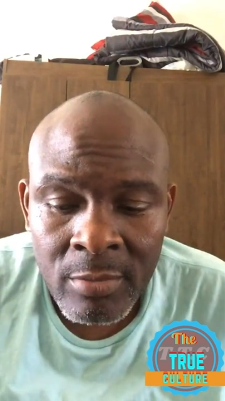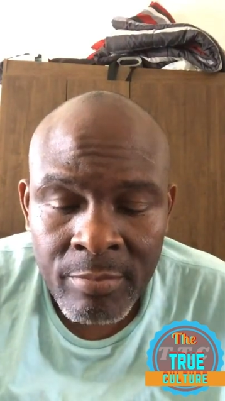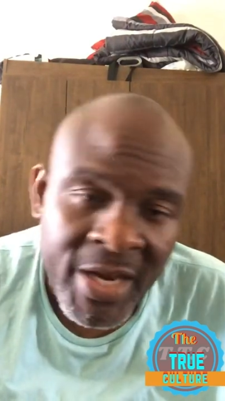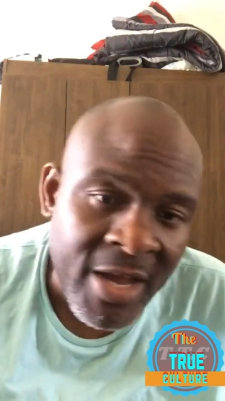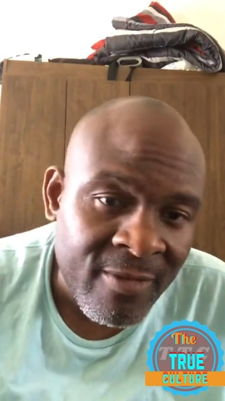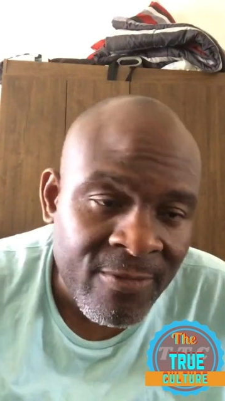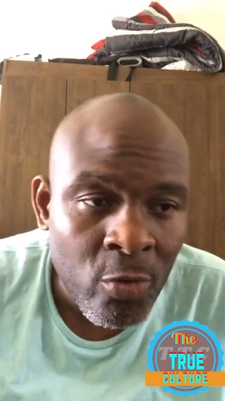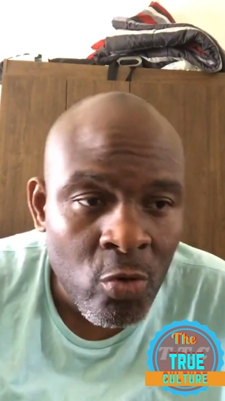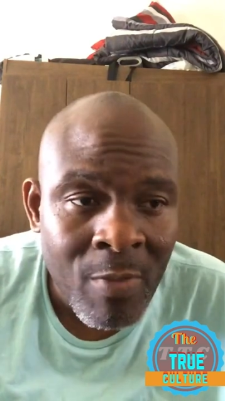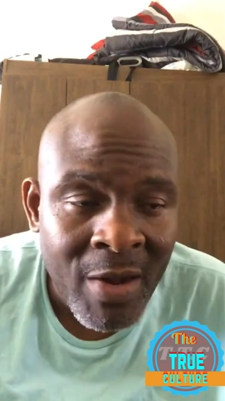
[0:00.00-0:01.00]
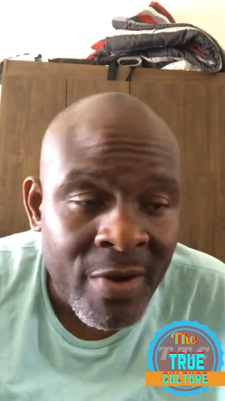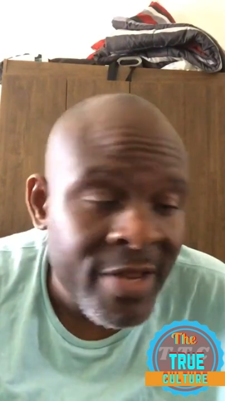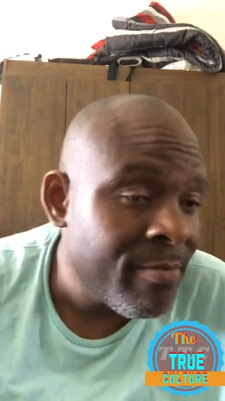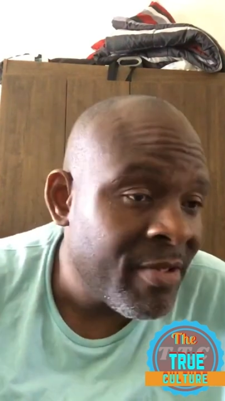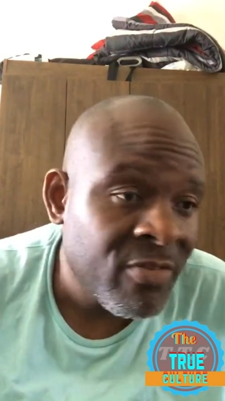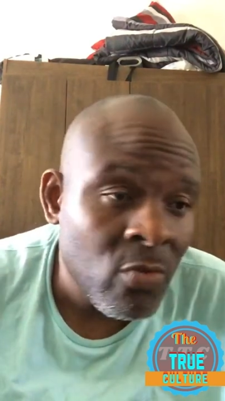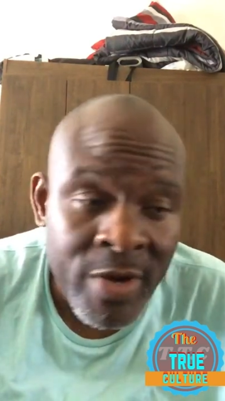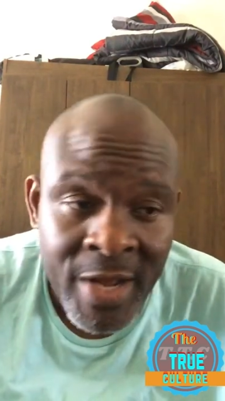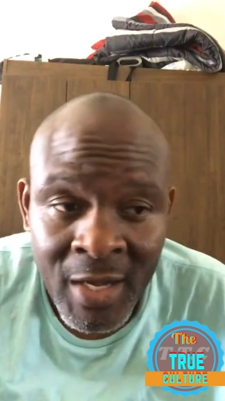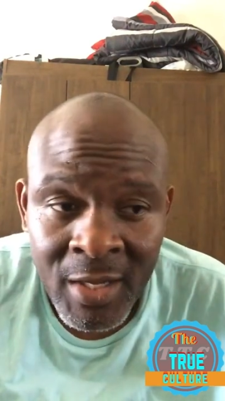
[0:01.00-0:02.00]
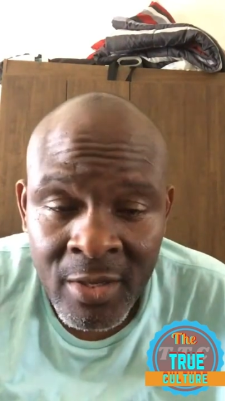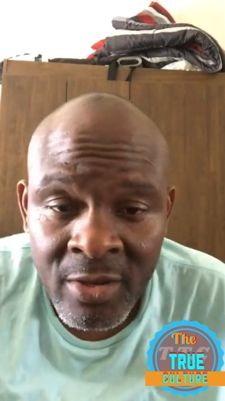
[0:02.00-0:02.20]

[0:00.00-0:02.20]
My next food woman, her name is Sonia,